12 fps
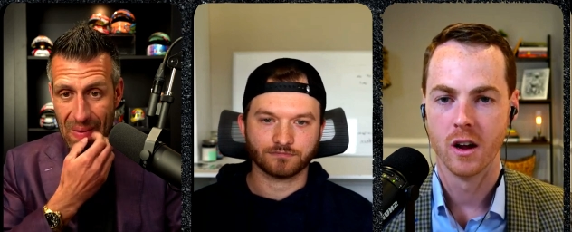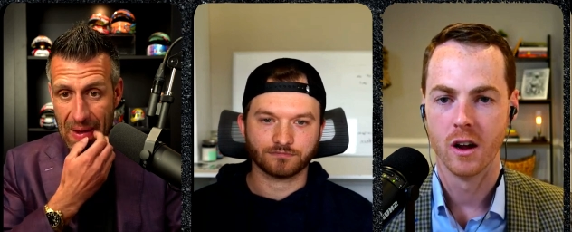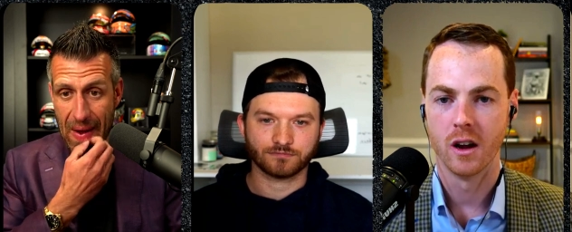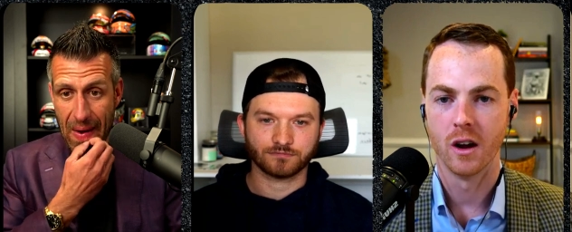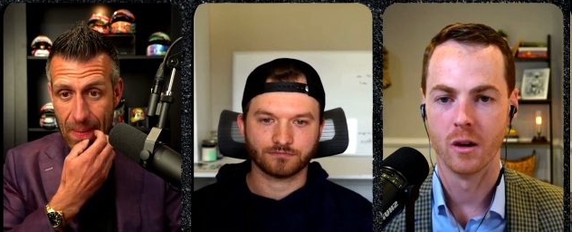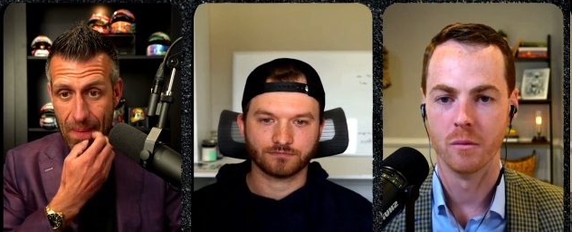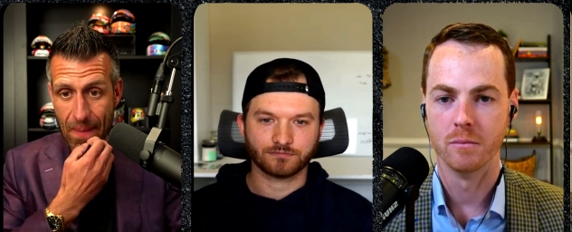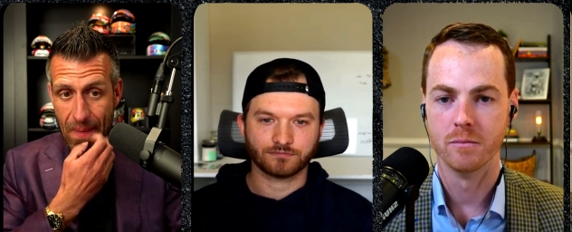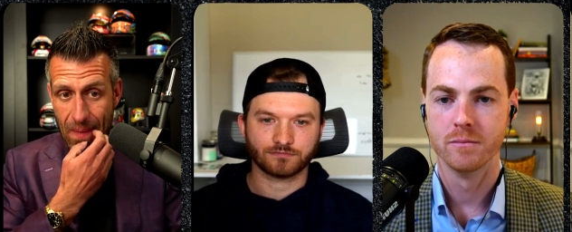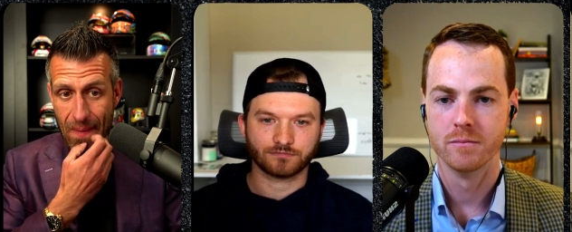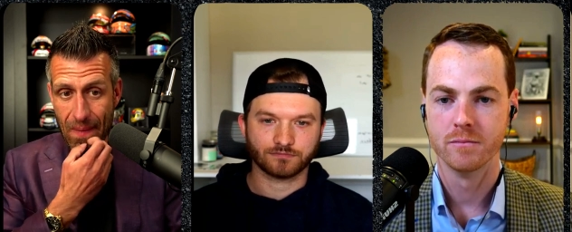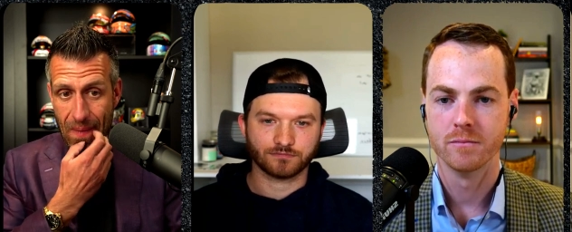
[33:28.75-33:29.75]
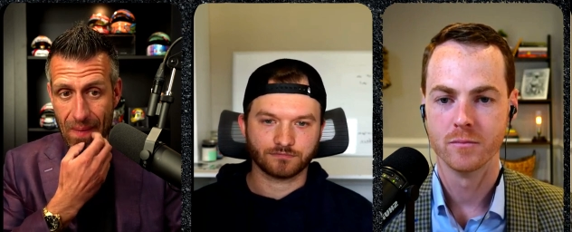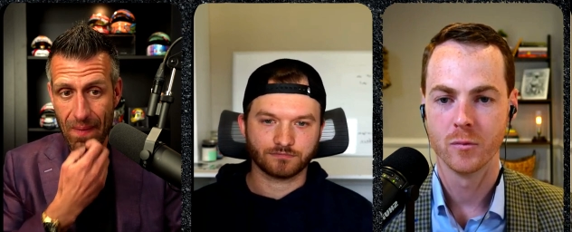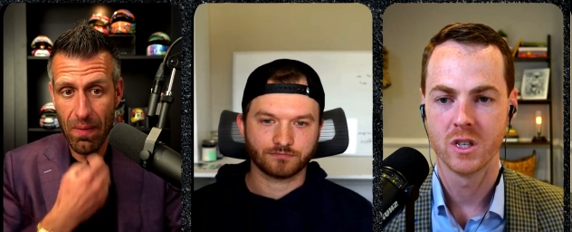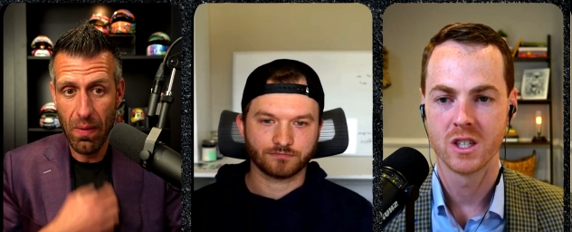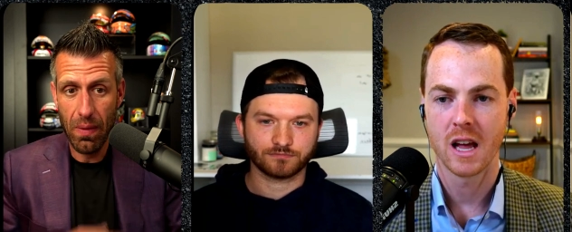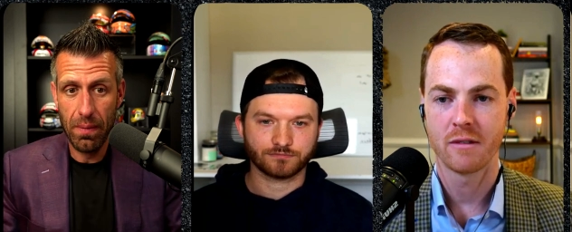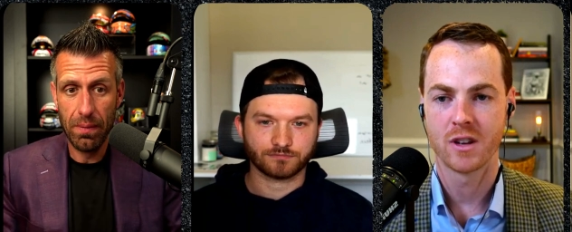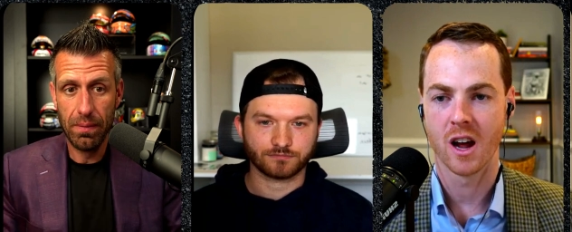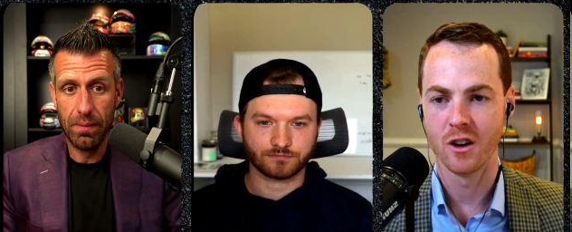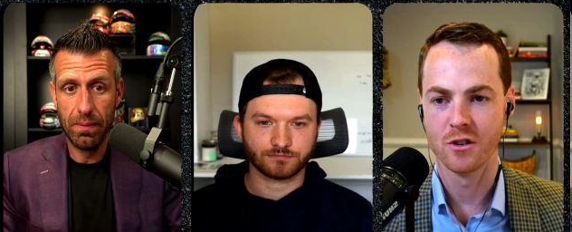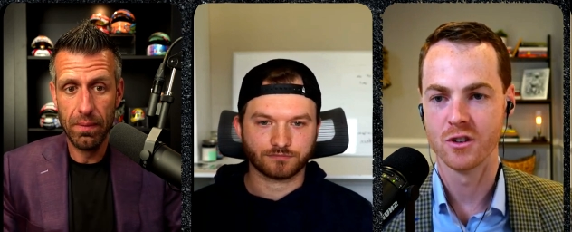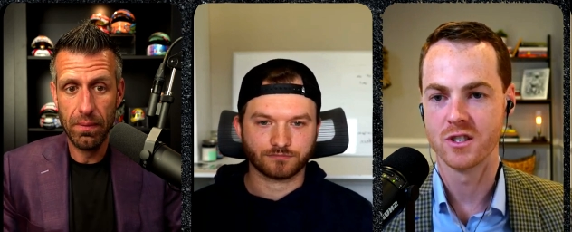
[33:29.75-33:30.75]
Speaker 1: Um, yeah. we just have
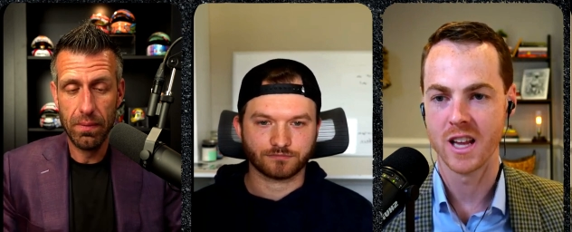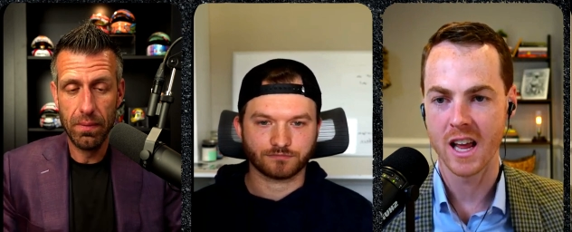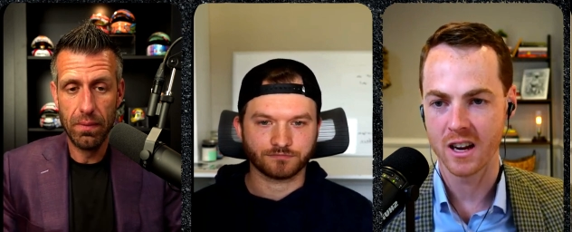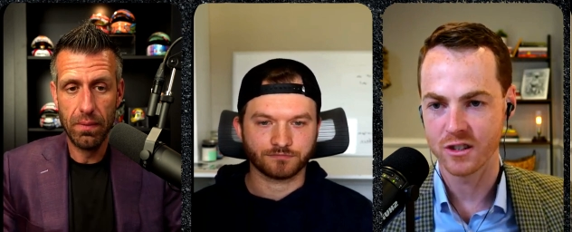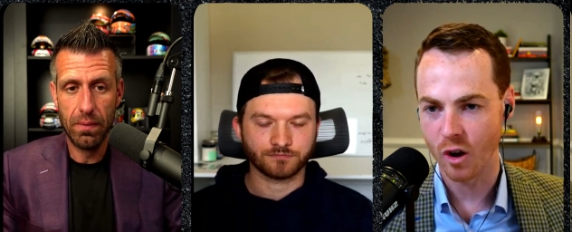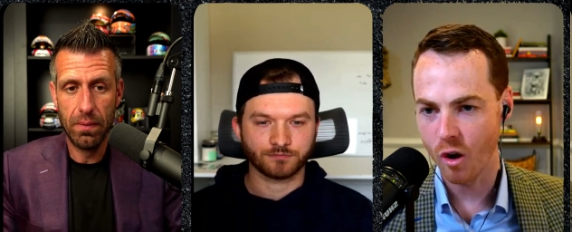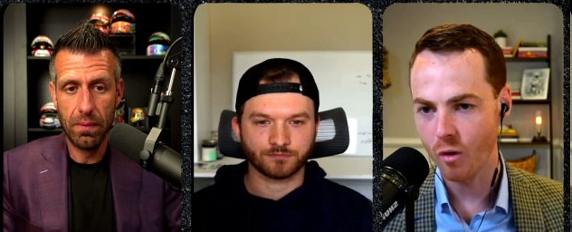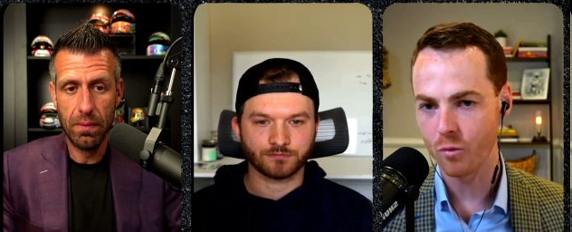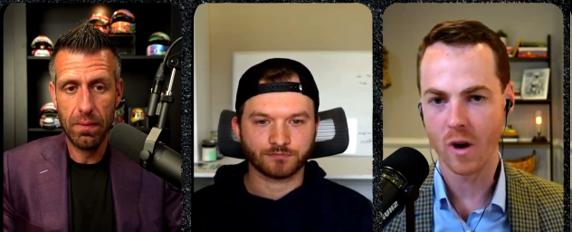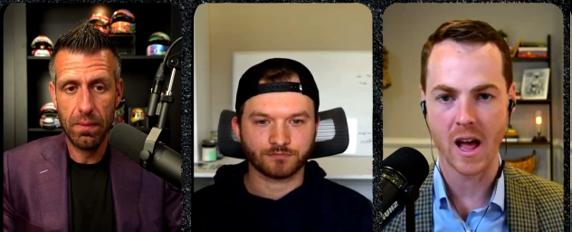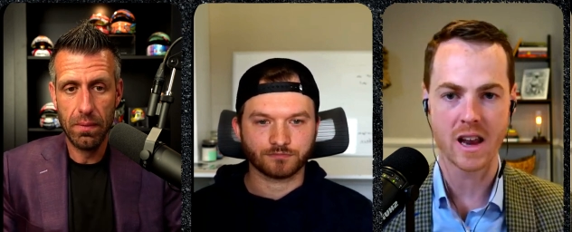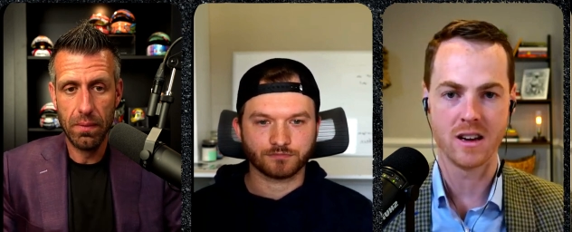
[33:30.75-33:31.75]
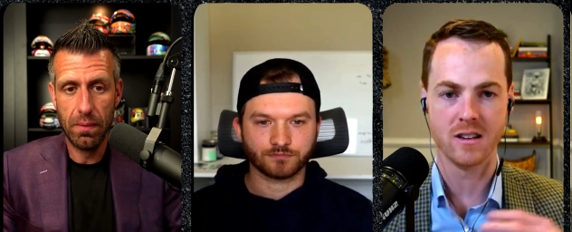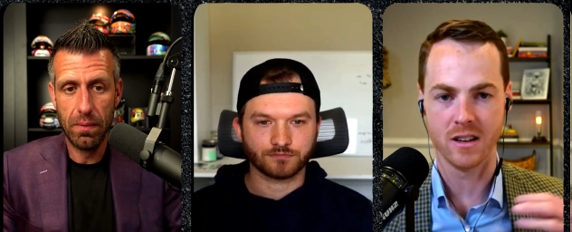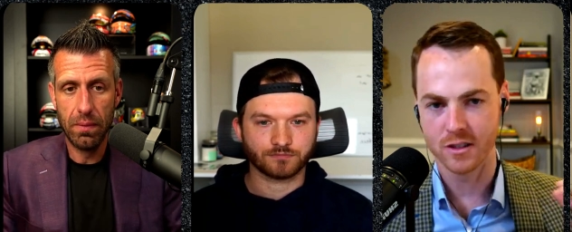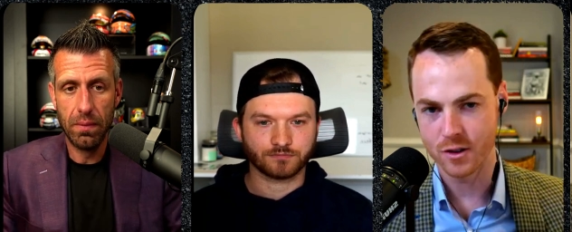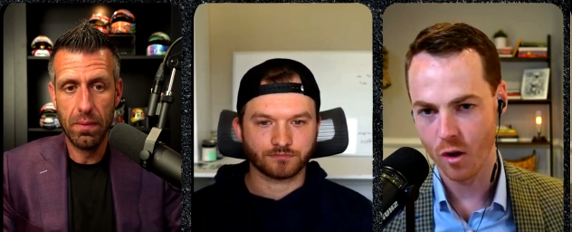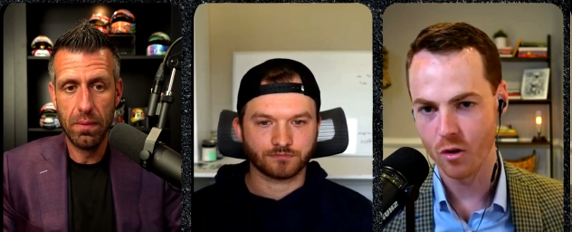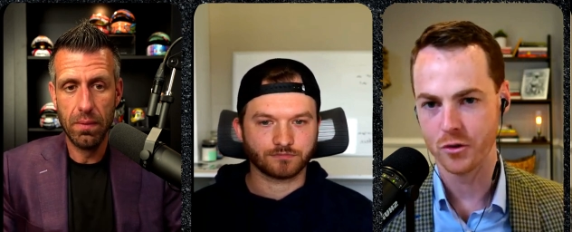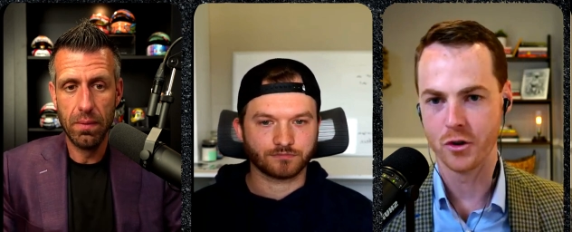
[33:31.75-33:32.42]
to understand it's all red, it's all